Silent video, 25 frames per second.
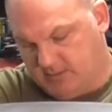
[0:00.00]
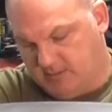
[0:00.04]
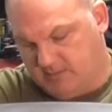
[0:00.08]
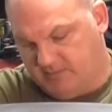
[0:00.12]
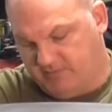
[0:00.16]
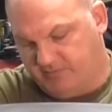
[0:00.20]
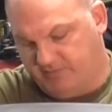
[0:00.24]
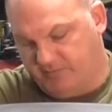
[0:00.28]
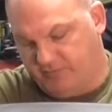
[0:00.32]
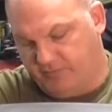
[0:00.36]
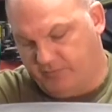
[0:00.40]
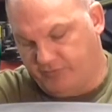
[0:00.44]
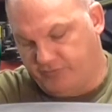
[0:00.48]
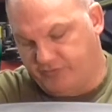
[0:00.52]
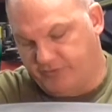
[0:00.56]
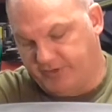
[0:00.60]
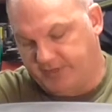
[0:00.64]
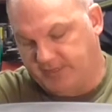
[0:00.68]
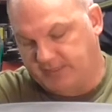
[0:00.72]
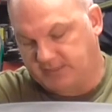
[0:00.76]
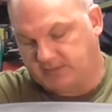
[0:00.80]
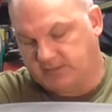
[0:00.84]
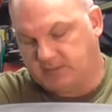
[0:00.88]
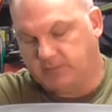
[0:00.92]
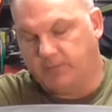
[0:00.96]
for
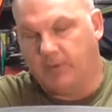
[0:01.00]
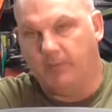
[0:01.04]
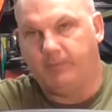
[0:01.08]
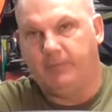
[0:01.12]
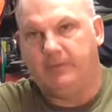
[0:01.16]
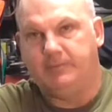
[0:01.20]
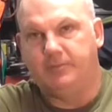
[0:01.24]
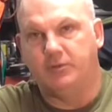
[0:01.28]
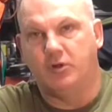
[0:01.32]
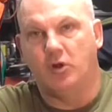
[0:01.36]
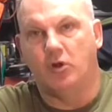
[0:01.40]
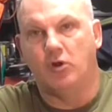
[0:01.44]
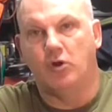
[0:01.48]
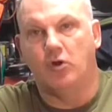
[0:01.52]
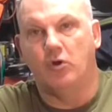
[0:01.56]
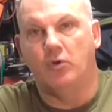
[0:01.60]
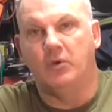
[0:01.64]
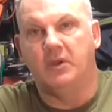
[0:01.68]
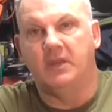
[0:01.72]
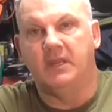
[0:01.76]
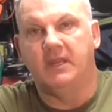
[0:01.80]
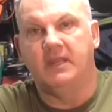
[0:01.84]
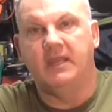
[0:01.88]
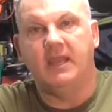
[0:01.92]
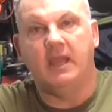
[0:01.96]
drinks, where people can go
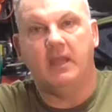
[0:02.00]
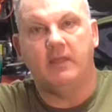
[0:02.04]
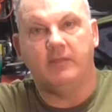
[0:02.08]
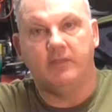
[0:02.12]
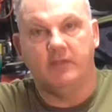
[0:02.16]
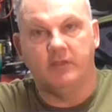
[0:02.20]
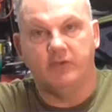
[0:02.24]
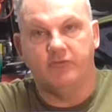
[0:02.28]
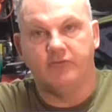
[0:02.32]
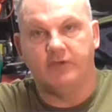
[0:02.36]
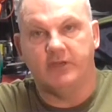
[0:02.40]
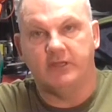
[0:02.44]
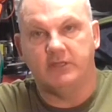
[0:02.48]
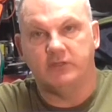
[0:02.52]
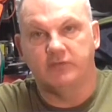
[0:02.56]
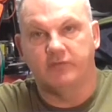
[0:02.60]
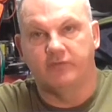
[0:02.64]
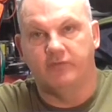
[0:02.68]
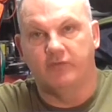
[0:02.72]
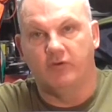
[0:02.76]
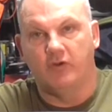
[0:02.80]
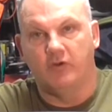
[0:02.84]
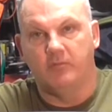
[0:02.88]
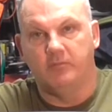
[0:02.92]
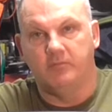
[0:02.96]
and get their drinks
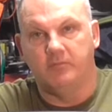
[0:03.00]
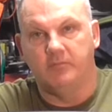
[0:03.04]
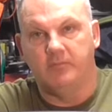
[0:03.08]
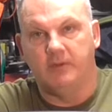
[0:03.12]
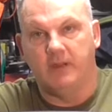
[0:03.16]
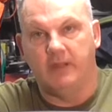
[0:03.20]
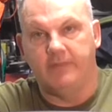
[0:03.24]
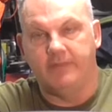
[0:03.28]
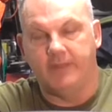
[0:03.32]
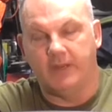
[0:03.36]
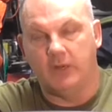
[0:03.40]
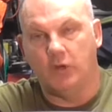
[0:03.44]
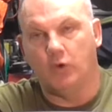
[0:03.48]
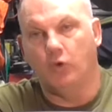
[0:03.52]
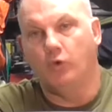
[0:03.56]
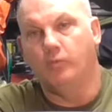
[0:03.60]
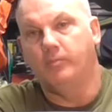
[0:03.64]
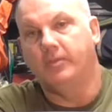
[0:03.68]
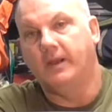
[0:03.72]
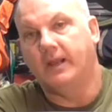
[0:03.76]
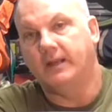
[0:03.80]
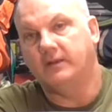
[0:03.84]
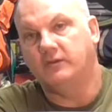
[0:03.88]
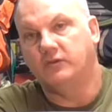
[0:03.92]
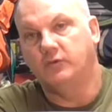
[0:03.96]
from and then go
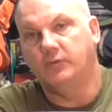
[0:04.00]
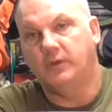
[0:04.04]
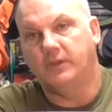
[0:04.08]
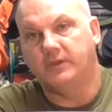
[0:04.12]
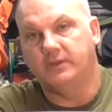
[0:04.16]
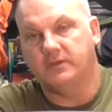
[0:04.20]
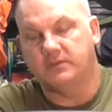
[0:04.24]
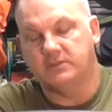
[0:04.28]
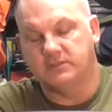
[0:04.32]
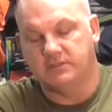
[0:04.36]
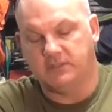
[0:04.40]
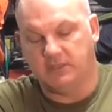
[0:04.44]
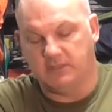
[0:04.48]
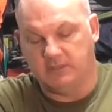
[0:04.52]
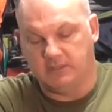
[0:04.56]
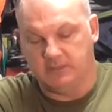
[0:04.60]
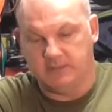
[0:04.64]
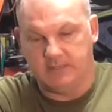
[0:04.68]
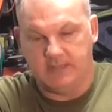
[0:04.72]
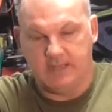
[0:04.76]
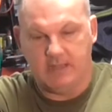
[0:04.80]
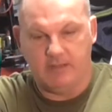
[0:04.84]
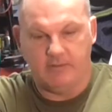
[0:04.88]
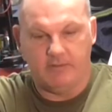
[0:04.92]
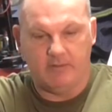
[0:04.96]
back to where they're sitting
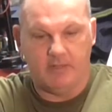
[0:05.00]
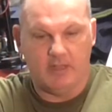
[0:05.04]
down.